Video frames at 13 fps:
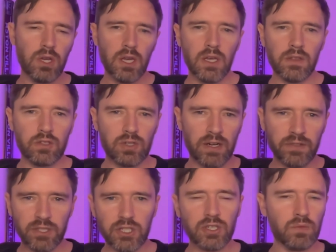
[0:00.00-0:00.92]
the
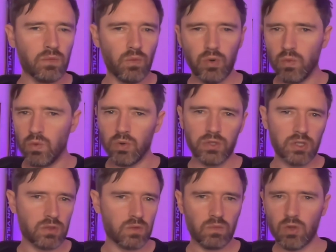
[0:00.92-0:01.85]
transition, we were just
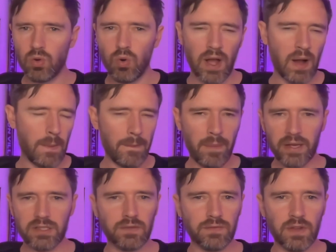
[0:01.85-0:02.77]
caught out
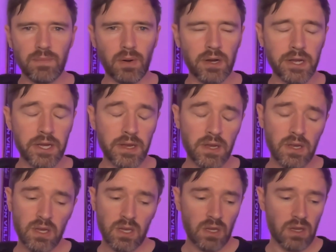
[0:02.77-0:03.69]
massively by it.
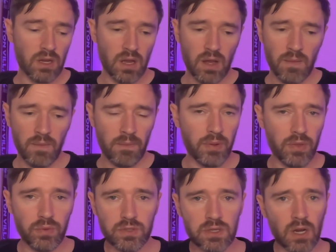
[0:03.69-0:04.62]
But there
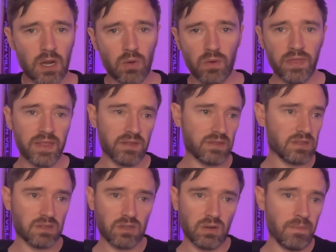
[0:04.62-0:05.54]
was no one that's
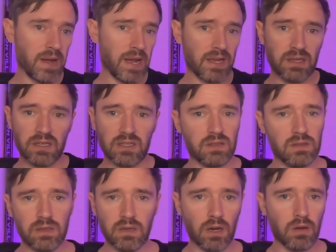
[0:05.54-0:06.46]
come back and,
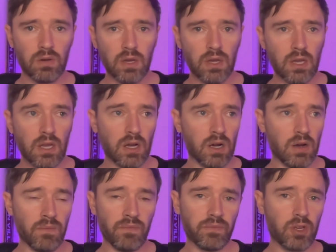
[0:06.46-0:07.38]

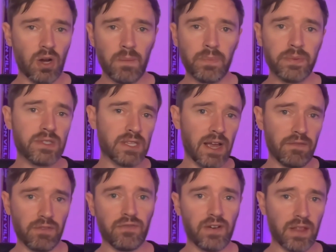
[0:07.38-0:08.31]
compensate for the
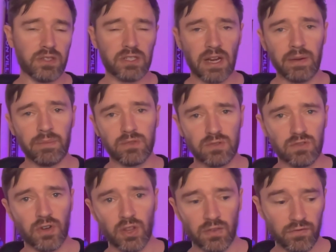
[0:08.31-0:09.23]
fact that Chambers was
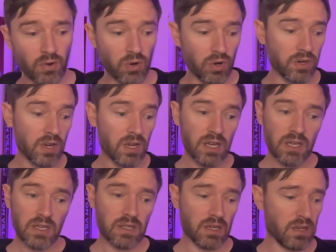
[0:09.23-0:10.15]
further forward.
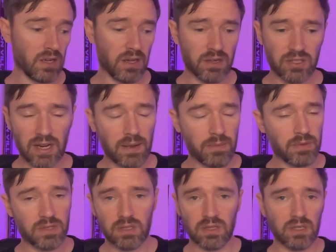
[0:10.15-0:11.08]
And Chambers,
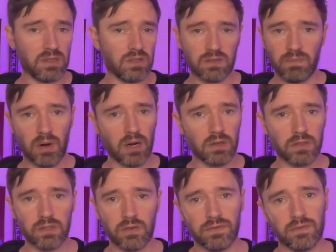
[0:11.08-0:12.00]
he's just miles
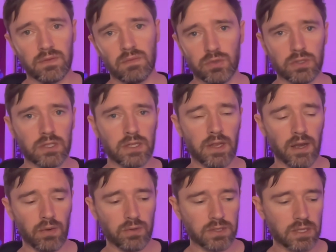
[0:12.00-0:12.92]
off Mucci there,
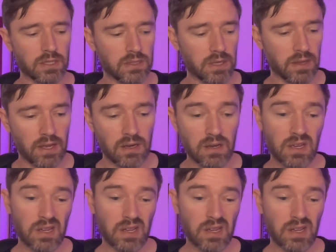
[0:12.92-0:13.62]
wasn't he? And then